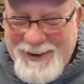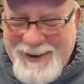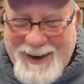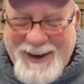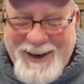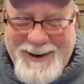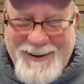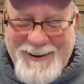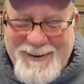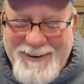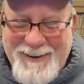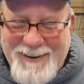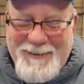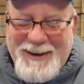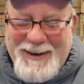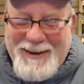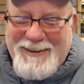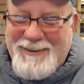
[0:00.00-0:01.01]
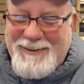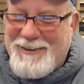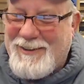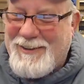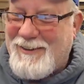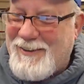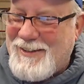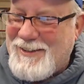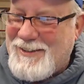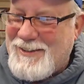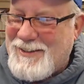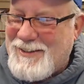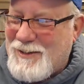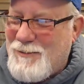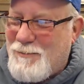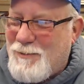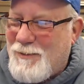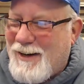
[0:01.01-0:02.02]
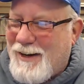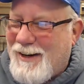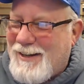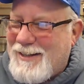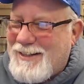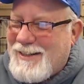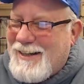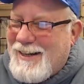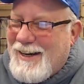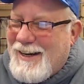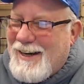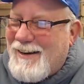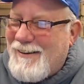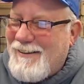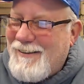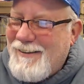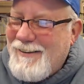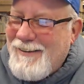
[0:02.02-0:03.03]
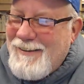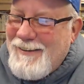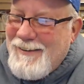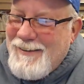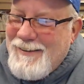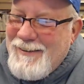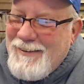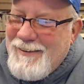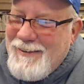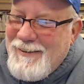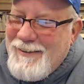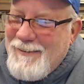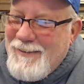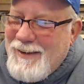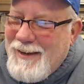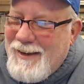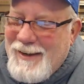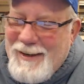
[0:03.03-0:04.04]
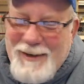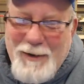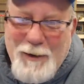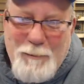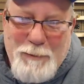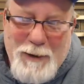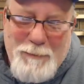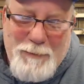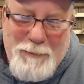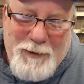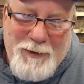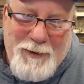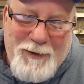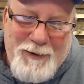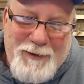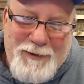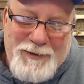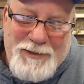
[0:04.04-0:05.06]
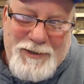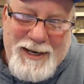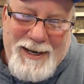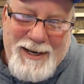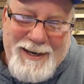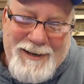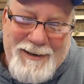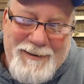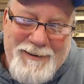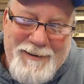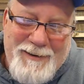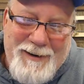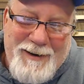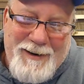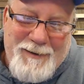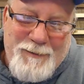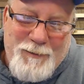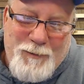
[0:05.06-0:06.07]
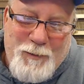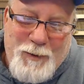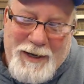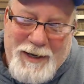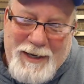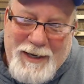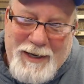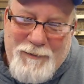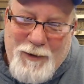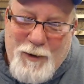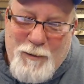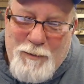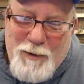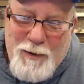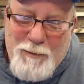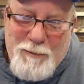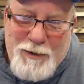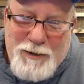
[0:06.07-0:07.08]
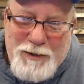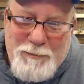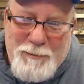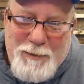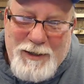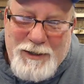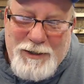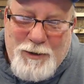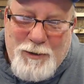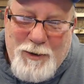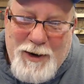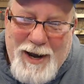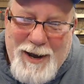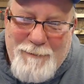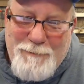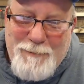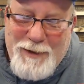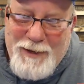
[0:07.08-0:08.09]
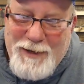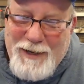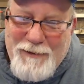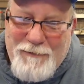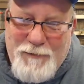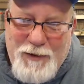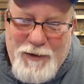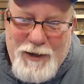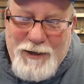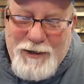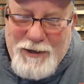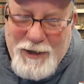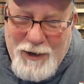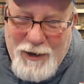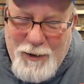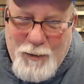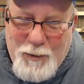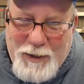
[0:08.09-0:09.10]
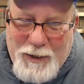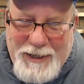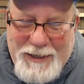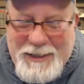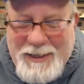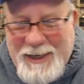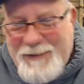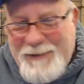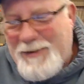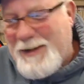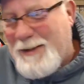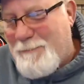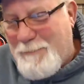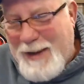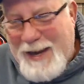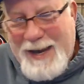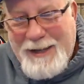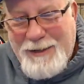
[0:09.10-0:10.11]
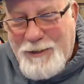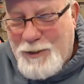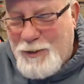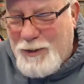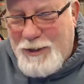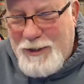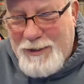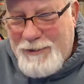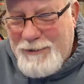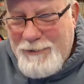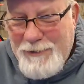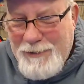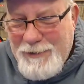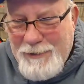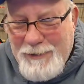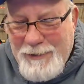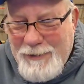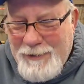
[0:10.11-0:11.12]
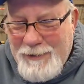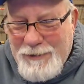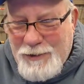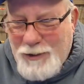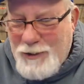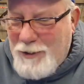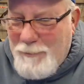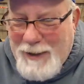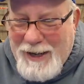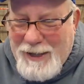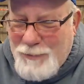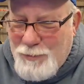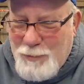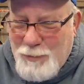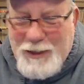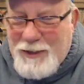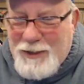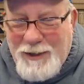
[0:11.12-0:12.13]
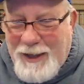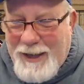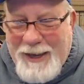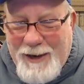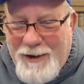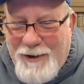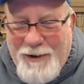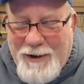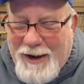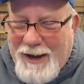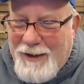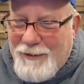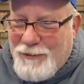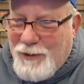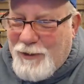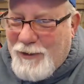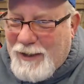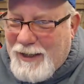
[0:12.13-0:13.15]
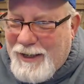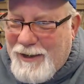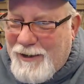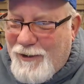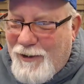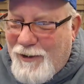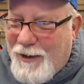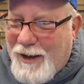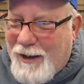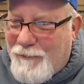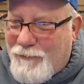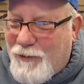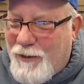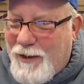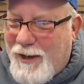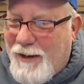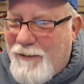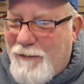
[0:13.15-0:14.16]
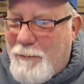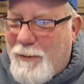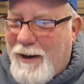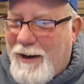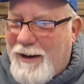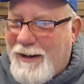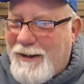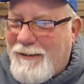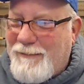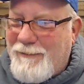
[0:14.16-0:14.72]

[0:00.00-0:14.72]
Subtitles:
I know. I do, too. He's a super nice guy. People don't understand. We give old Boomer so much crap, but if you don't, he's giving it back to you. Yeah. So you might as well just lay it on out there and get it on out in front of everybody.